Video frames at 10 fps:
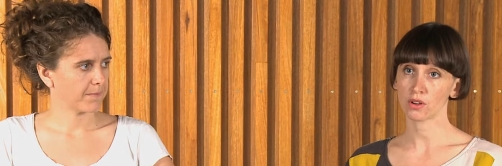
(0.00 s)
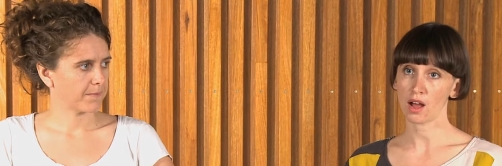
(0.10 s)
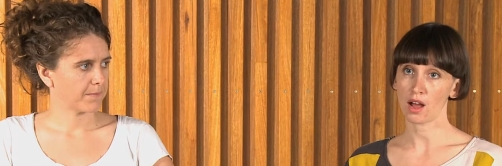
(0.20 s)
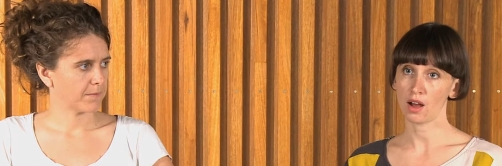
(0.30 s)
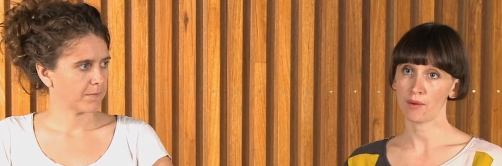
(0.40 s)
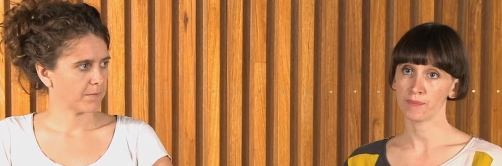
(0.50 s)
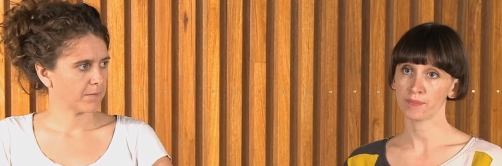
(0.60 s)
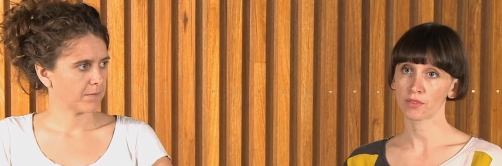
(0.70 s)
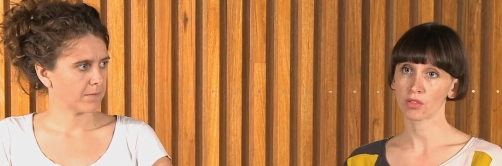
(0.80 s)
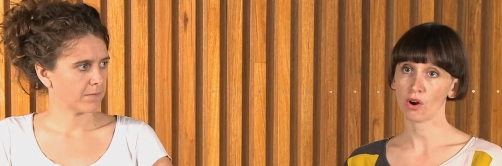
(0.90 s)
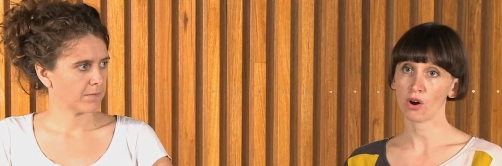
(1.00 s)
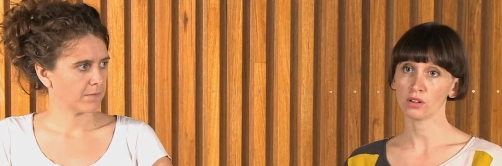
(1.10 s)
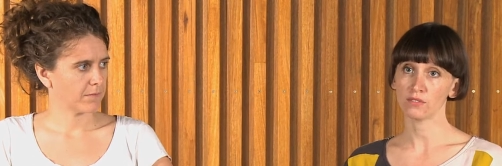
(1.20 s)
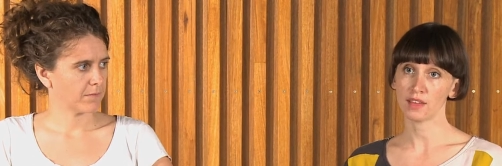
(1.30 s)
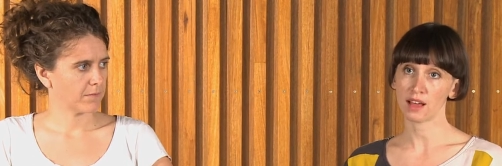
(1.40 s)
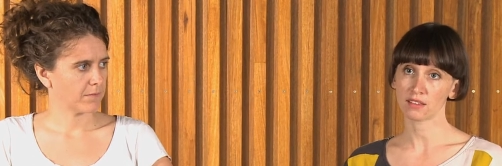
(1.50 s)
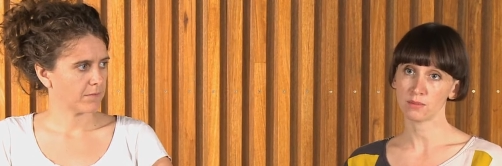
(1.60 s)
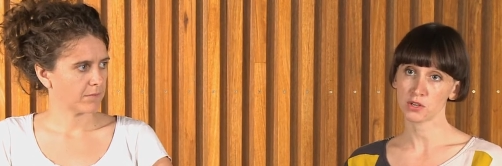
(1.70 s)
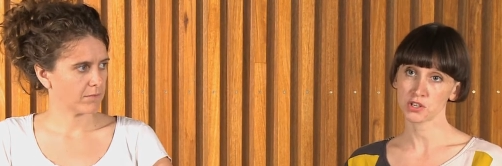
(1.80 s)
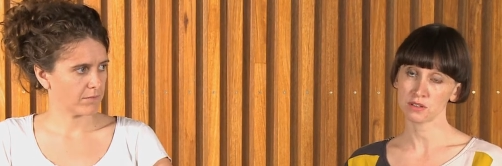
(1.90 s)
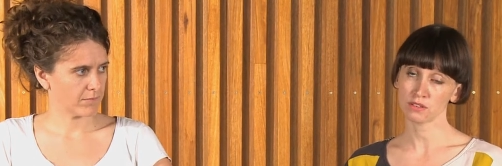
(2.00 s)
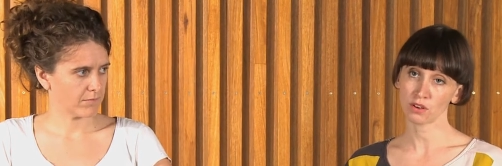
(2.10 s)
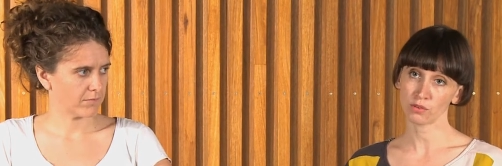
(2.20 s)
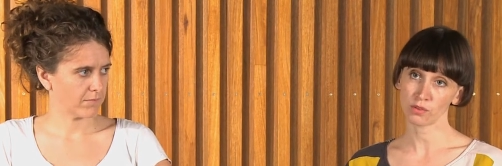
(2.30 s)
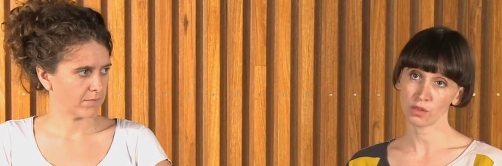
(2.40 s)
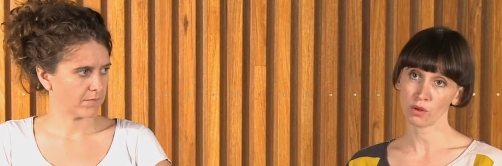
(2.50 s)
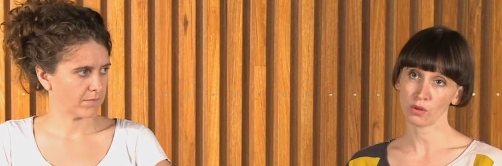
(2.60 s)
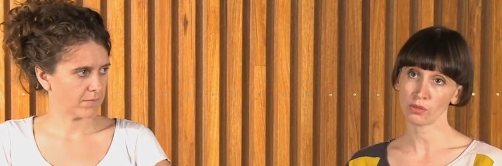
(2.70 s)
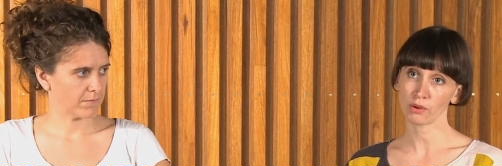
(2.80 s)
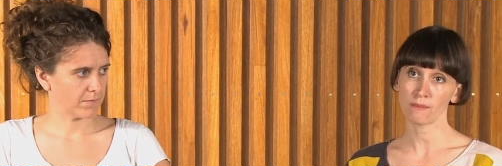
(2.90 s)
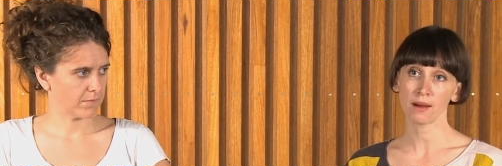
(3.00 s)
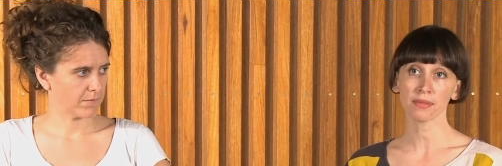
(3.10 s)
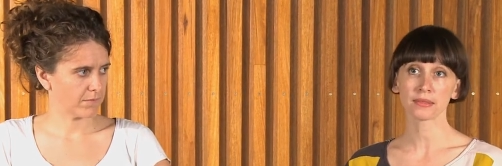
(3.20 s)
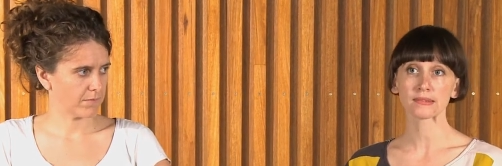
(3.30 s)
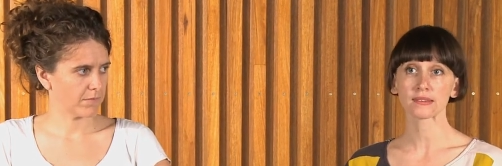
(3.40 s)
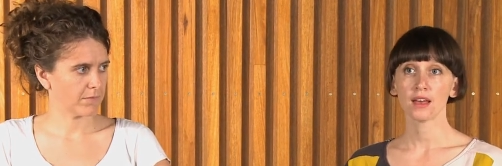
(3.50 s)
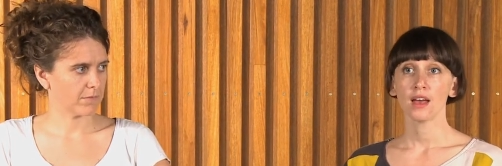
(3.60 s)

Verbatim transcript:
Speaker 1: um, the whole of the exhibition, so for the whole three months.